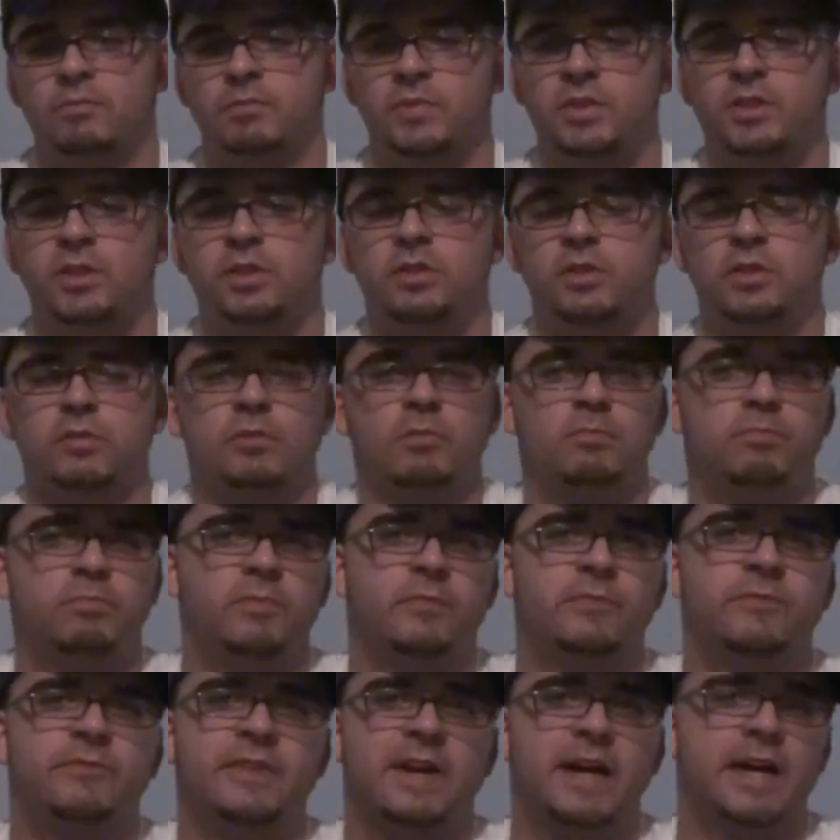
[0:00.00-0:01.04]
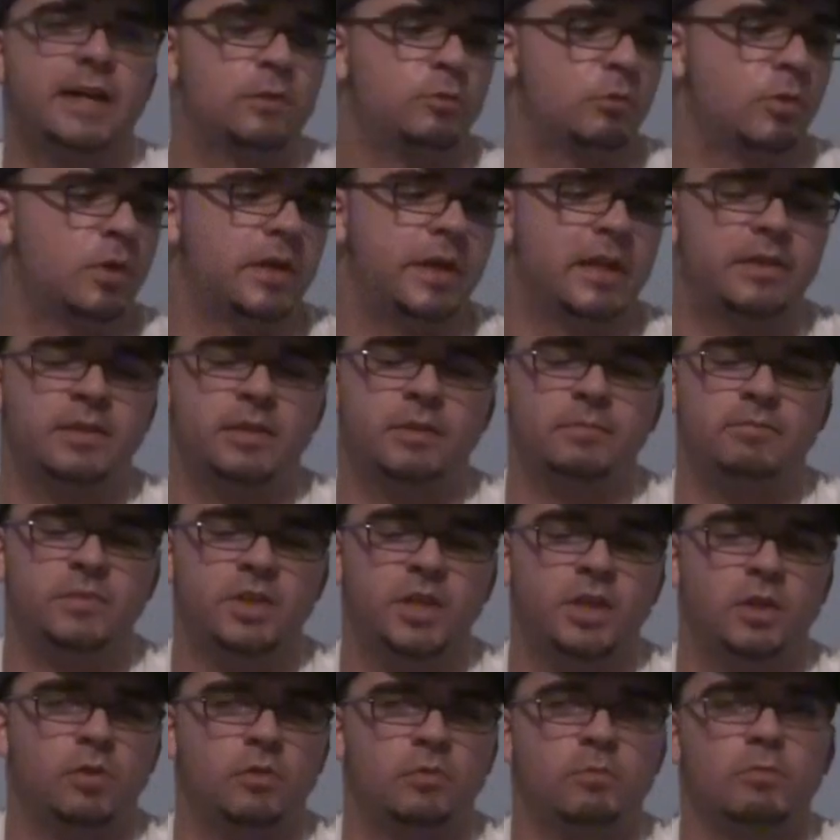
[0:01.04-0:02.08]
you'll find one at, you
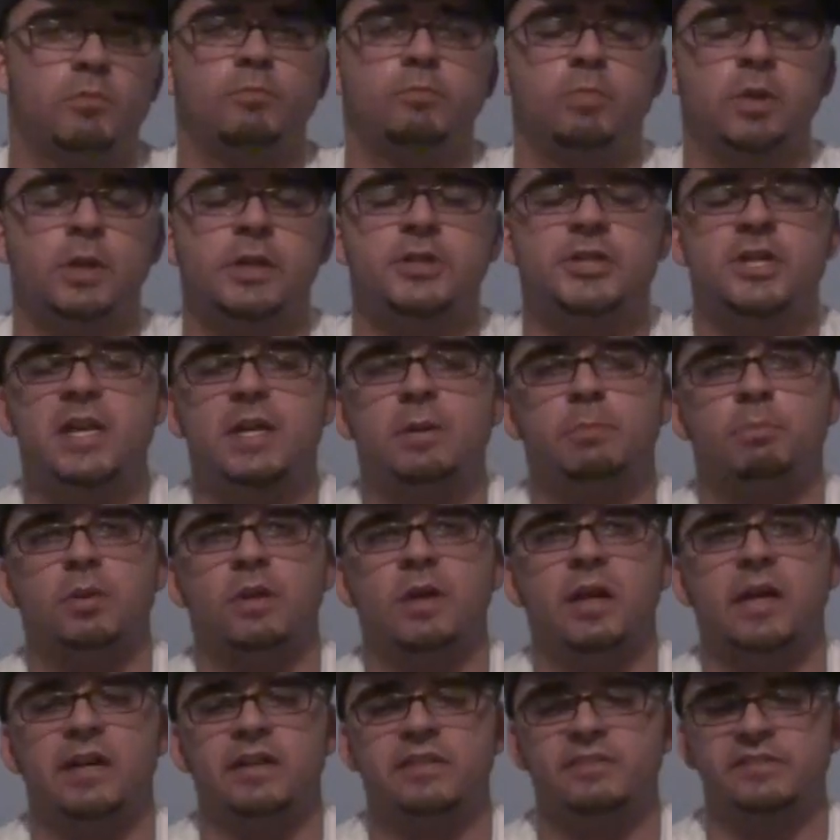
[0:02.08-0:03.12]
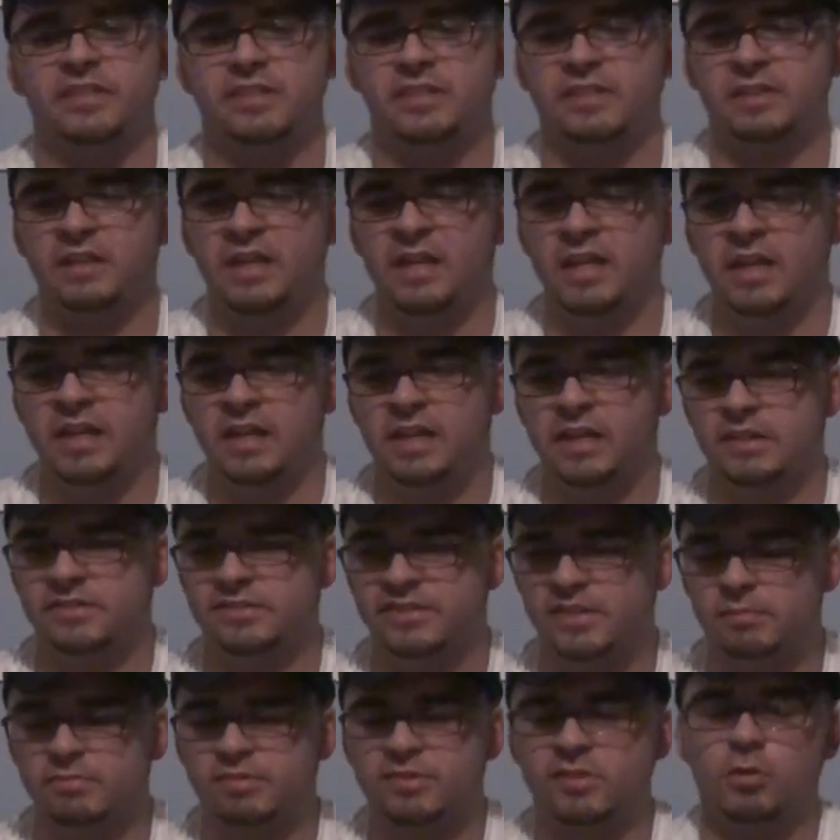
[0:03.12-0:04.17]
know, pretty cheap price, and it
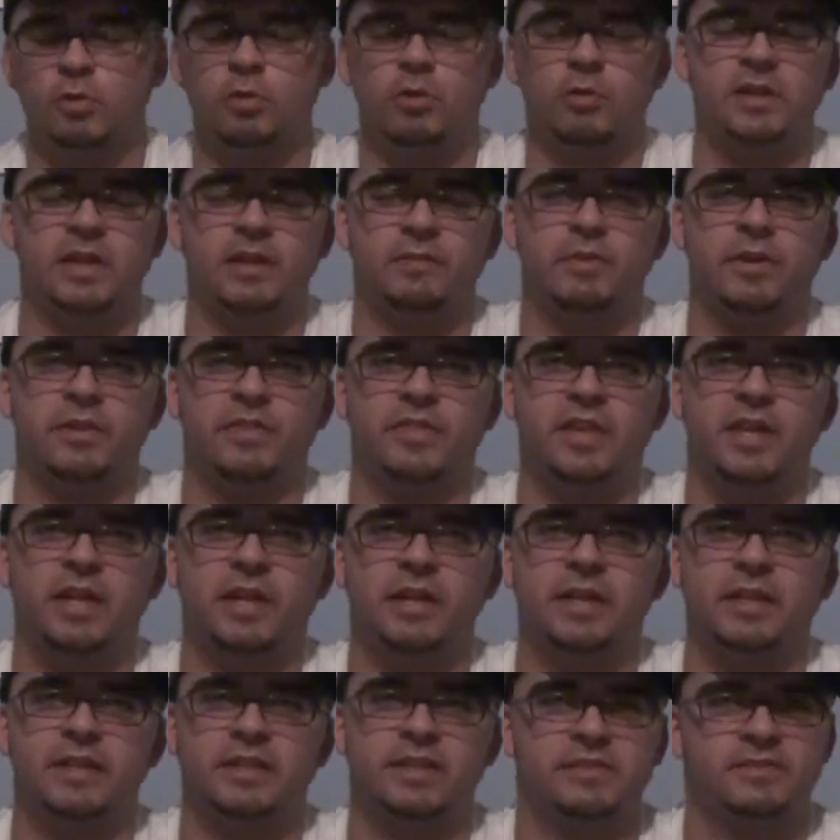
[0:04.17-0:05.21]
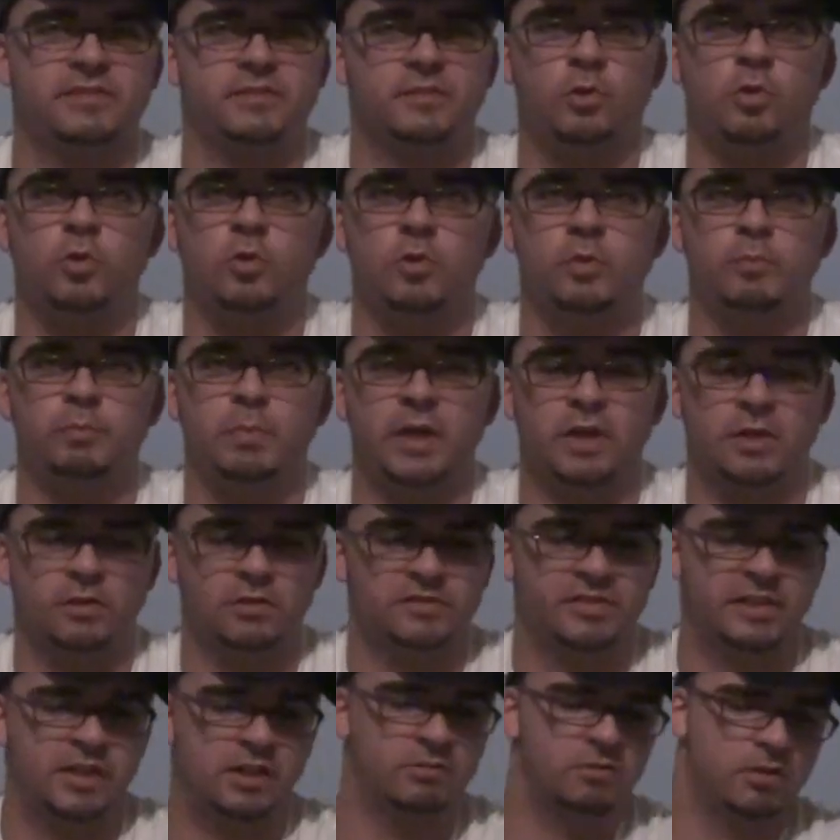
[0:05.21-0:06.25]
seems to hold everything. It doesn't hold
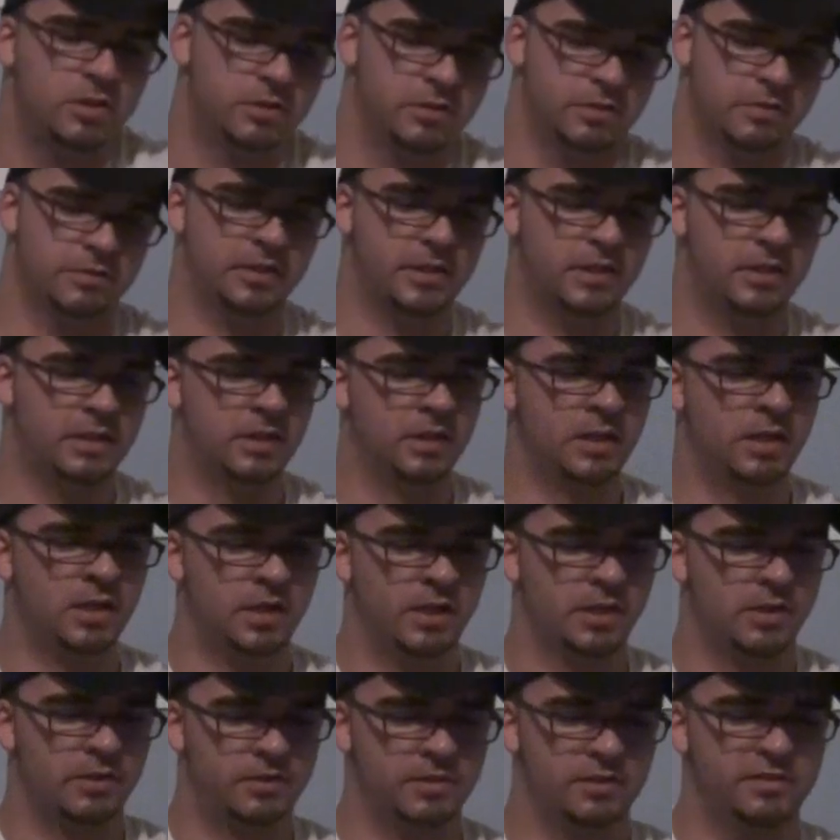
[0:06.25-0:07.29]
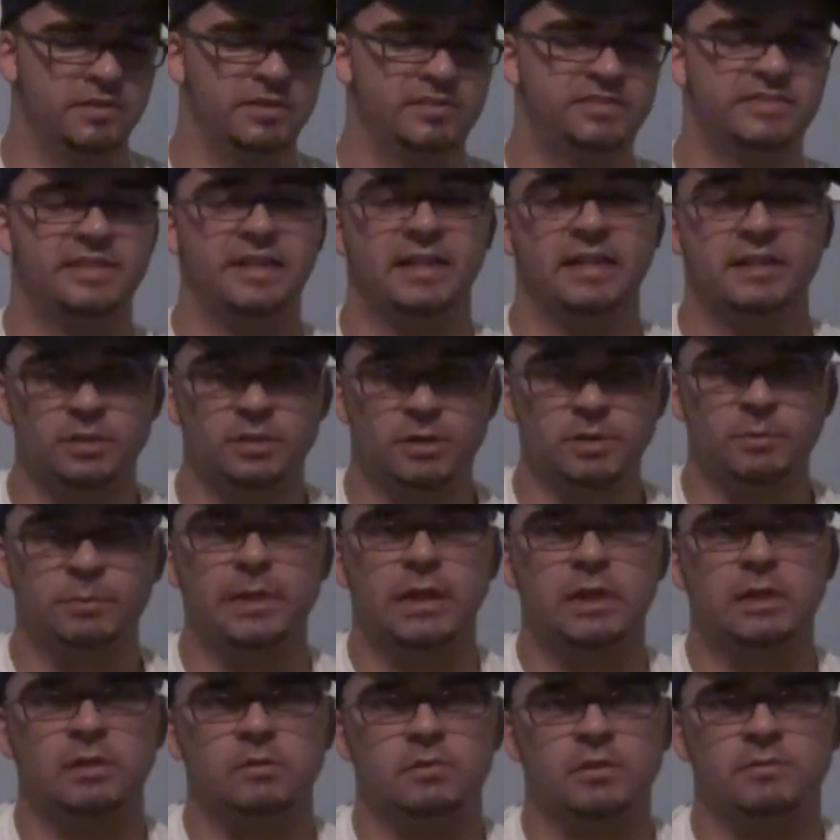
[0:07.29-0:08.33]
barrels any longer than the standard
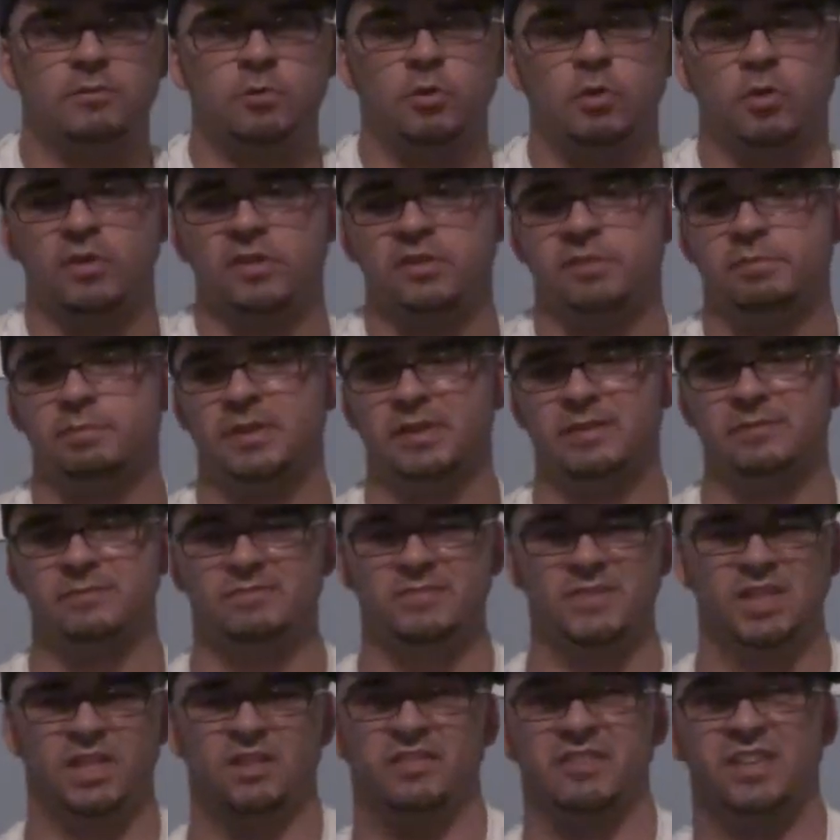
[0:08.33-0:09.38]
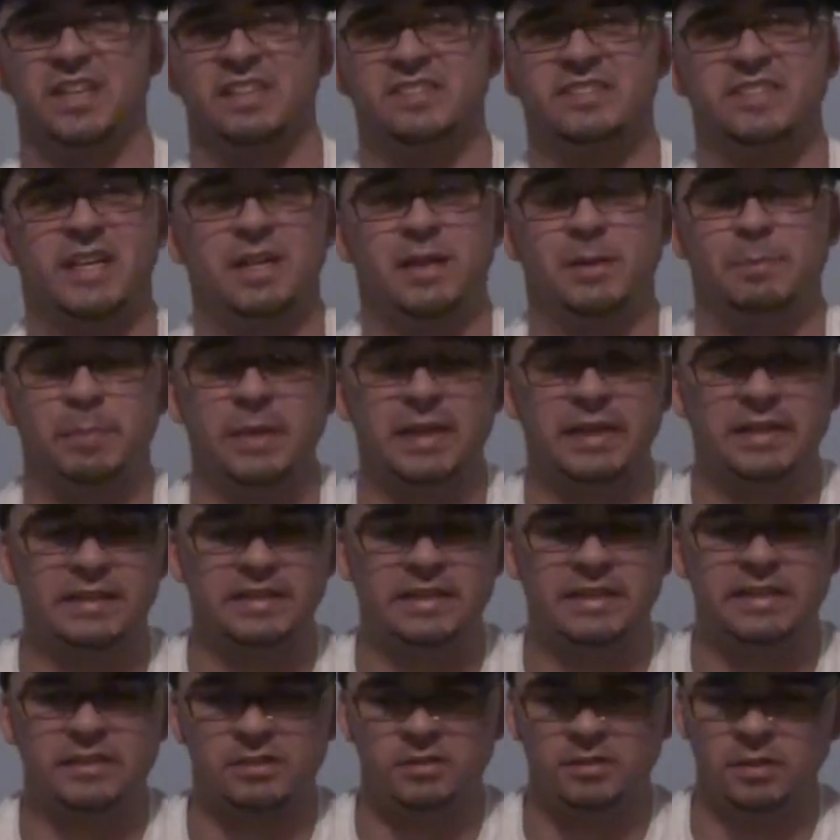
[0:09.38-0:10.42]
barrel, of course, but you know, that's not a big
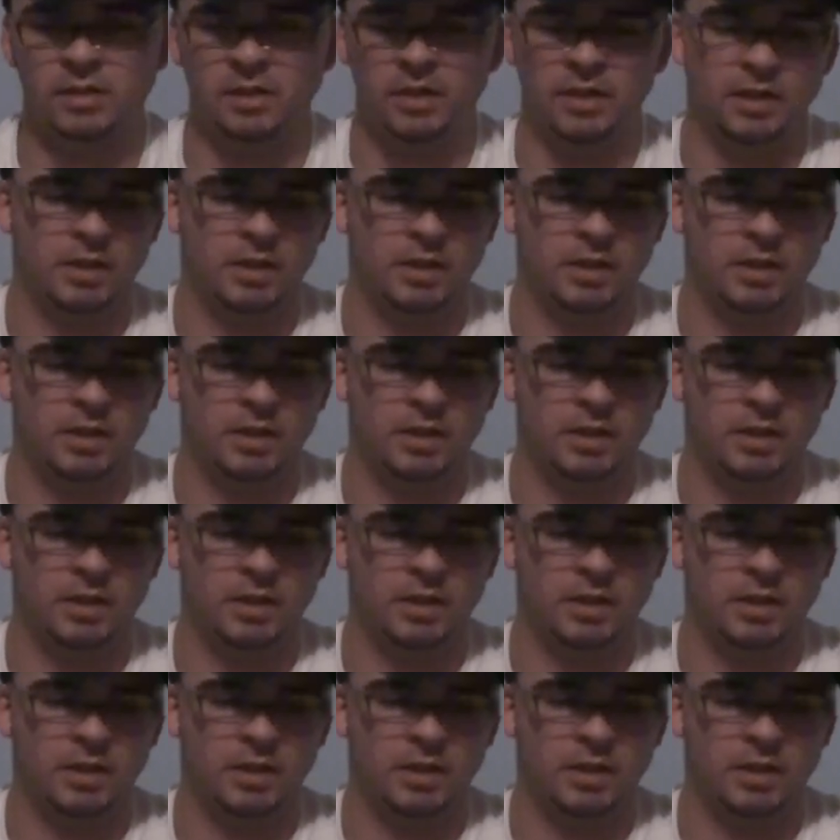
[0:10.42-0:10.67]
deal.